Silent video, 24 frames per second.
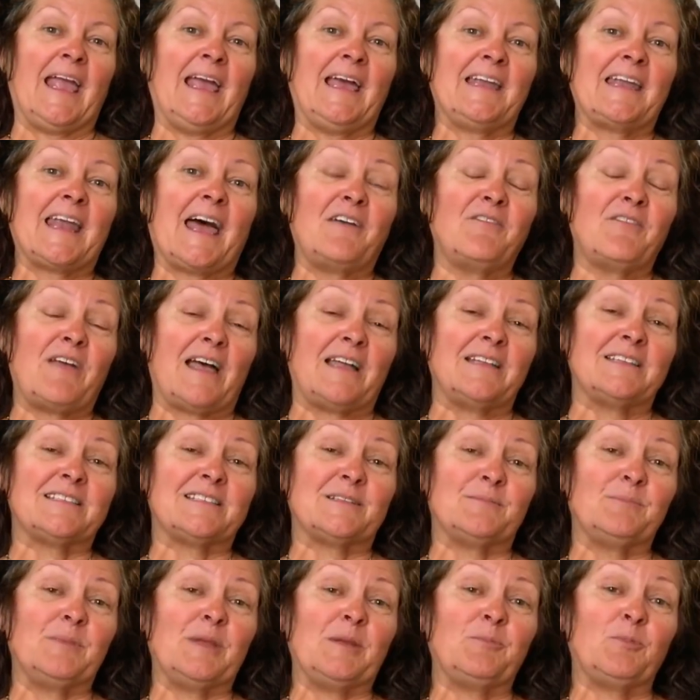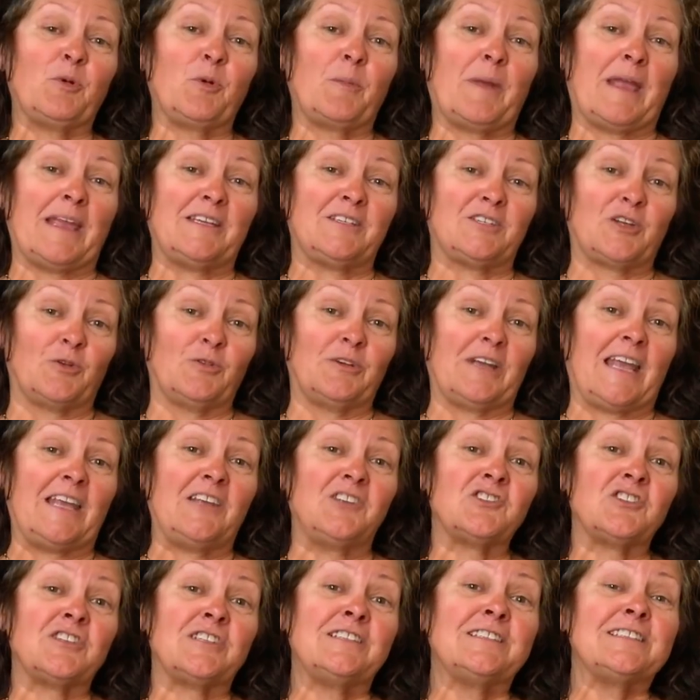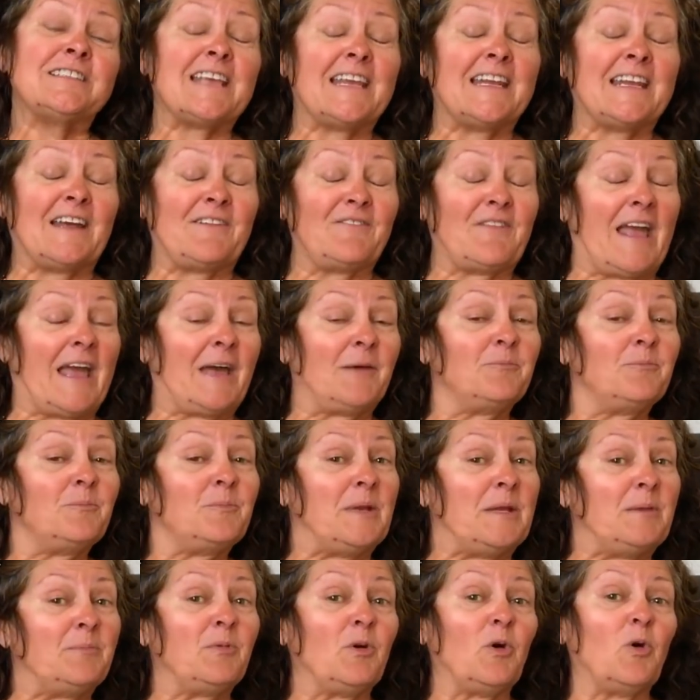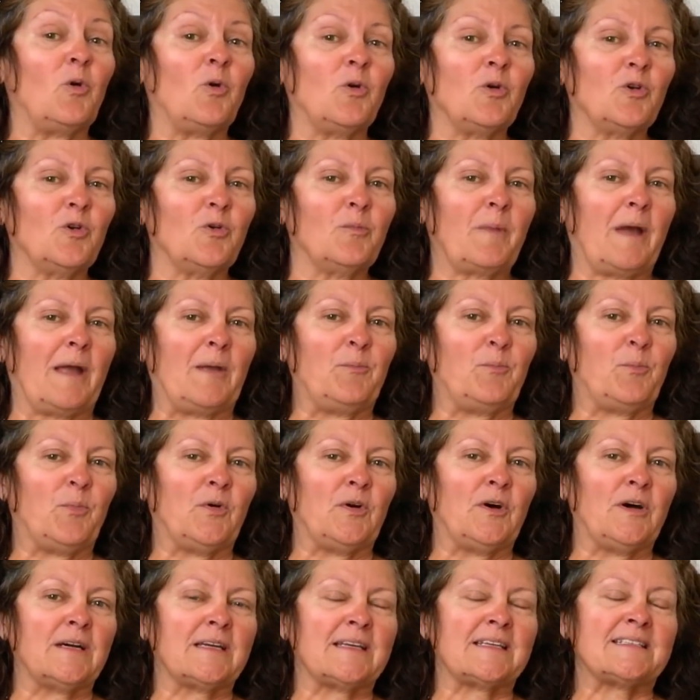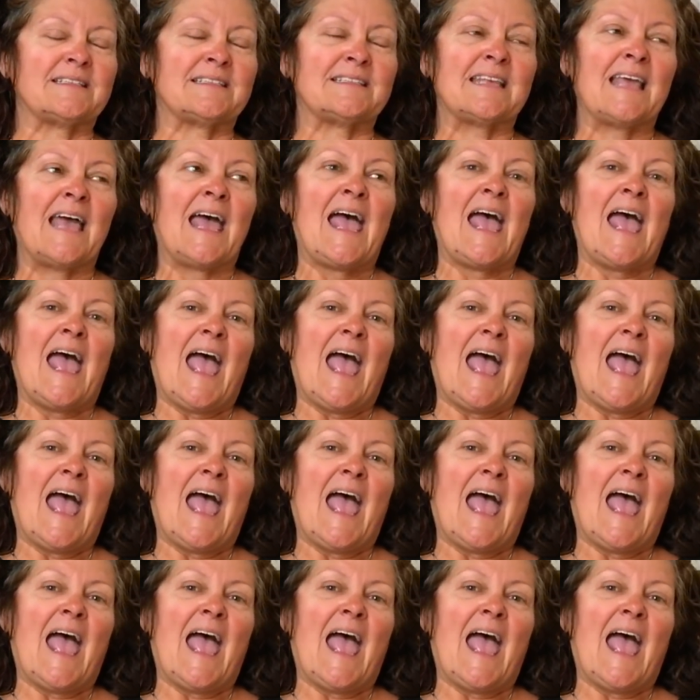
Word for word: And I've had some people make donations and I've had people order my books.